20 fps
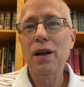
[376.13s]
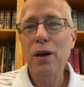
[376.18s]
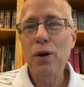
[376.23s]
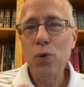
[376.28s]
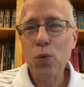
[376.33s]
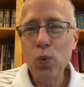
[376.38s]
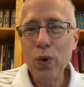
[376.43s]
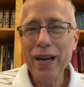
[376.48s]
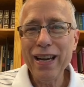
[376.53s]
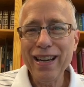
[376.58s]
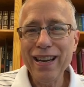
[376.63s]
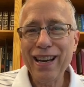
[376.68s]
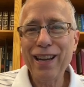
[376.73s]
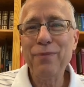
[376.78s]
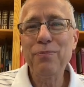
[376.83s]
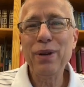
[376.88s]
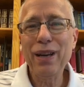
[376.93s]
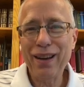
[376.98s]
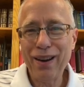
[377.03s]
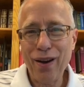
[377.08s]
we can
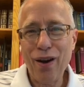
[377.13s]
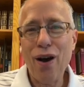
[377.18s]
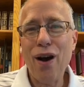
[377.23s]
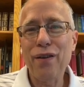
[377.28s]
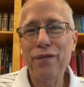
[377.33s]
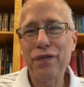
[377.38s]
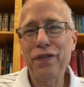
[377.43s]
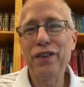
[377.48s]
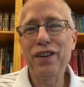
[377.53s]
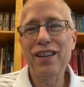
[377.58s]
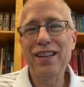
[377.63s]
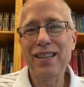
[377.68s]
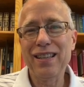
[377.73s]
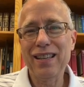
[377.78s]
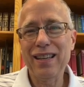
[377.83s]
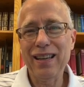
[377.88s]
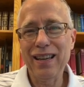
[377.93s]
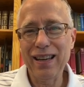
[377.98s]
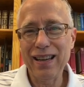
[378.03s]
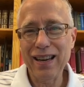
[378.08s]
be confident
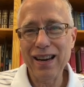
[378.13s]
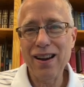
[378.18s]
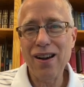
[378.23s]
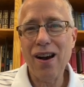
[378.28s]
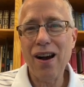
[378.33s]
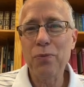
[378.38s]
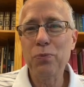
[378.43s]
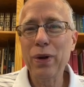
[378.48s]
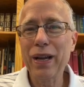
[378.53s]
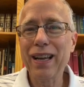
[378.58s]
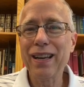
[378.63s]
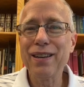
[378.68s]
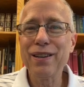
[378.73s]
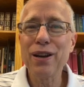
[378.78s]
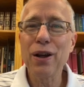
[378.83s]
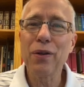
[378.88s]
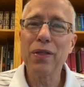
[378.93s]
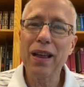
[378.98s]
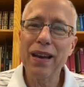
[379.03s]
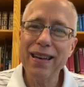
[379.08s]
in God. We can know
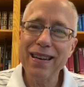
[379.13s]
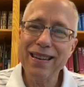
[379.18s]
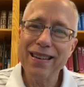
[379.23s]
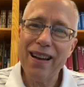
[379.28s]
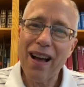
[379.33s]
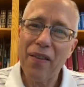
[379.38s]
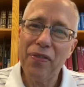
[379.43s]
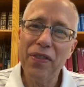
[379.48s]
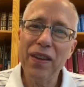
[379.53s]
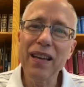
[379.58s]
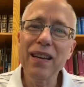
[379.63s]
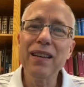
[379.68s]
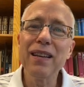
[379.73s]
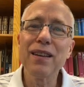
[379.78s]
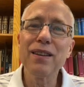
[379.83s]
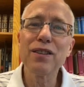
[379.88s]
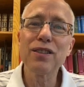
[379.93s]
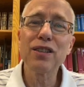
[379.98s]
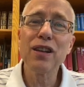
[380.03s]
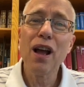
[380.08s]
that nothing
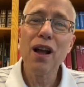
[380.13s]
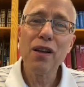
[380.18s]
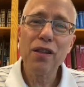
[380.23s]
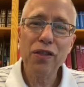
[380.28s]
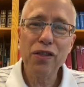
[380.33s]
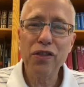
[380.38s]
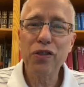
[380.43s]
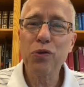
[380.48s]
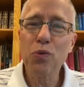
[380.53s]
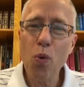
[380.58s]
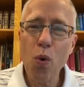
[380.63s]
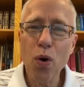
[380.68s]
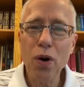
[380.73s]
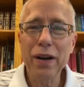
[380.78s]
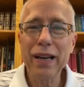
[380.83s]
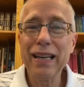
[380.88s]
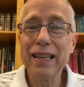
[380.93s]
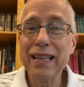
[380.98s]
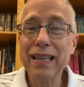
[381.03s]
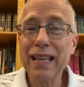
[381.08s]
is
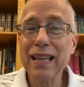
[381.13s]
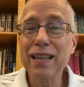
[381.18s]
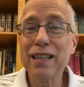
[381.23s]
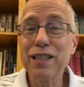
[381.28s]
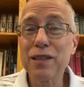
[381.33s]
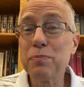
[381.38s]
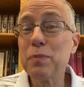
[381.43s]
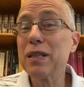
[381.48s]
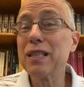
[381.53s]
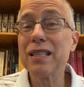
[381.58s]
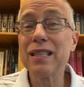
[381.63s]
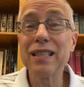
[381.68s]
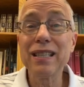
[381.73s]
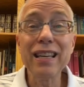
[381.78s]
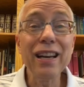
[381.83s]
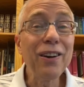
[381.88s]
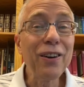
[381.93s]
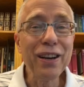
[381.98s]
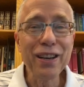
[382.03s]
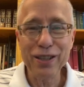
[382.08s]
thwarting his
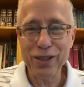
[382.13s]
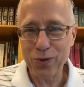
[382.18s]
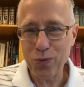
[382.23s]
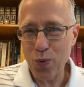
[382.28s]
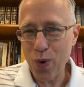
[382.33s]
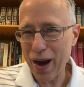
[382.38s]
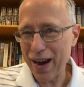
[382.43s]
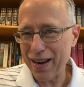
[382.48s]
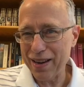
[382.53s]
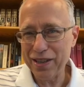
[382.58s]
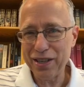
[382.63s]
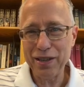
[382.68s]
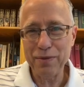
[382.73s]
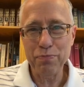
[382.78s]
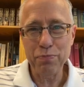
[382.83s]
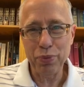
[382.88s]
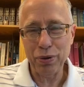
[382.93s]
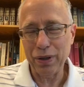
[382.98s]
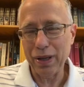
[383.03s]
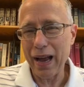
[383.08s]
mysterious ways and
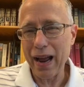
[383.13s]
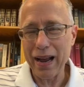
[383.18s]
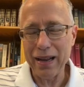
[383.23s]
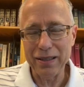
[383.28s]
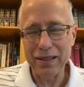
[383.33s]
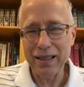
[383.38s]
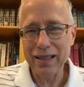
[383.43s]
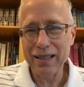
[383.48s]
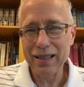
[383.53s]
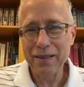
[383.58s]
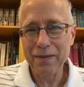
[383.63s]
plans.